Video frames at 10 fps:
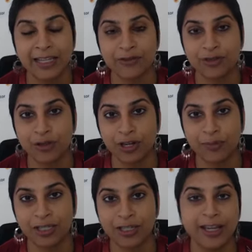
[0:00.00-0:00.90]
Thanks for
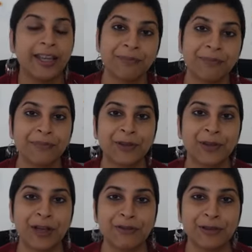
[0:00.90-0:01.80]
joining me today.
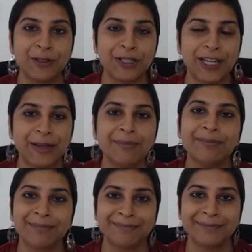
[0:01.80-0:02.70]
You have a good
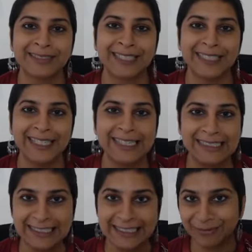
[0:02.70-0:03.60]
time. Till
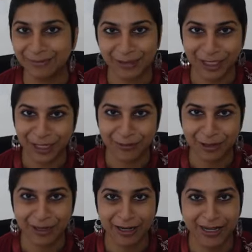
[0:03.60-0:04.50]
next time, keep
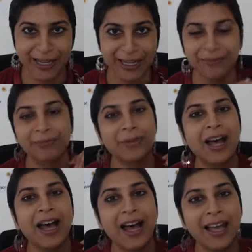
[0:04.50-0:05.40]
shining. Bye
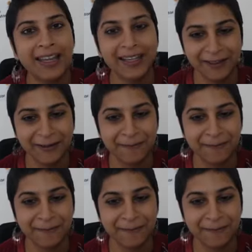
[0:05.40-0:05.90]
bye.